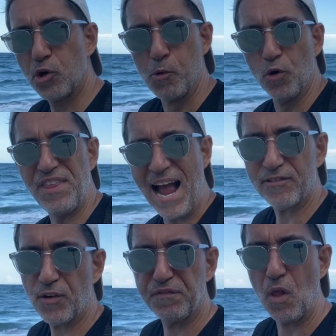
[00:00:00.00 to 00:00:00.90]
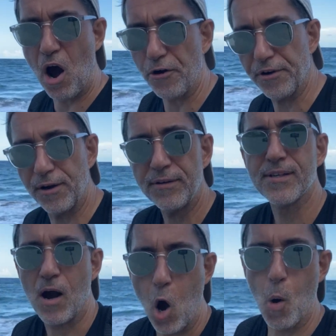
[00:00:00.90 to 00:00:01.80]
to move down to Florida
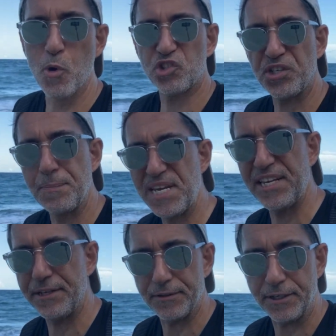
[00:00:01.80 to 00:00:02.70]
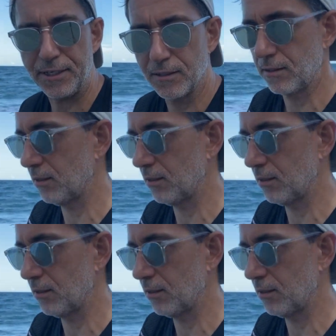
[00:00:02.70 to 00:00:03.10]
almost immediately.